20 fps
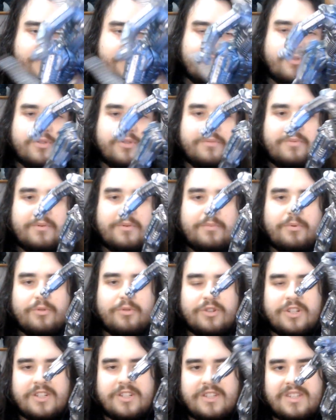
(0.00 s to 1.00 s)
the
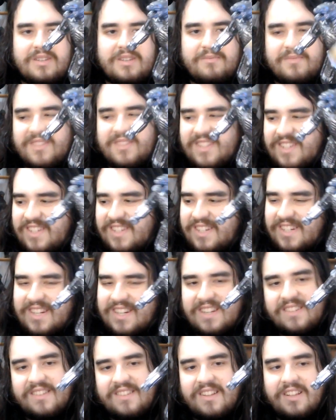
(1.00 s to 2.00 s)
proportions seem
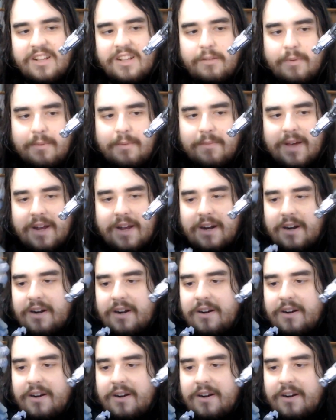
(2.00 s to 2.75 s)
just a little bit better.